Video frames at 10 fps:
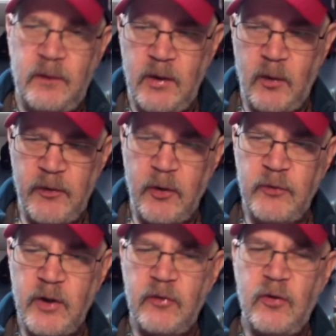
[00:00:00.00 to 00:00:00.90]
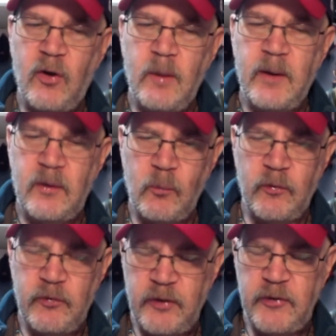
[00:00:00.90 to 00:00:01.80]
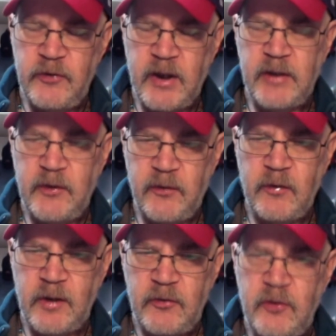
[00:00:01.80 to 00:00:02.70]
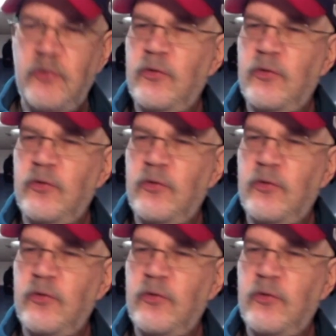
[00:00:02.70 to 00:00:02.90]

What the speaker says: The author goes on to talk about the World Series in 1932.